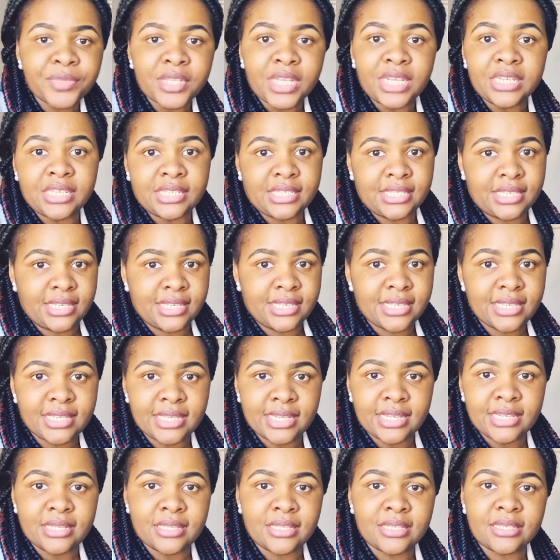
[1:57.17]
the
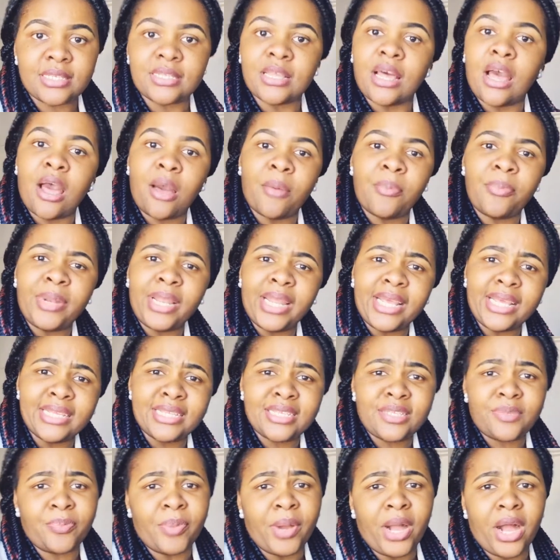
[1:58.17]
distance
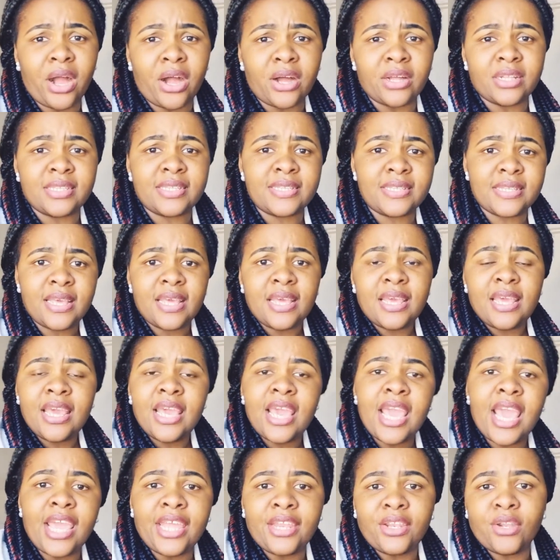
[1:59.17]
plays parts
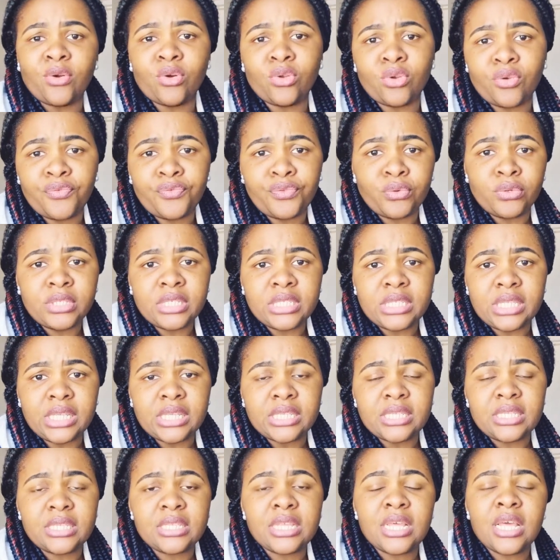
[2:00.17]
and all of those
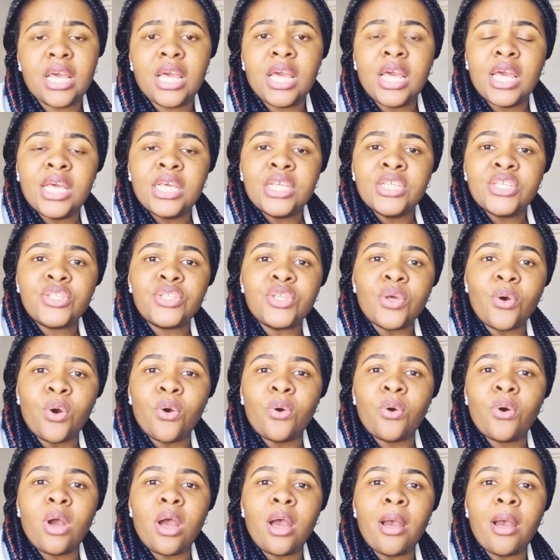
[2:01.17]
things. So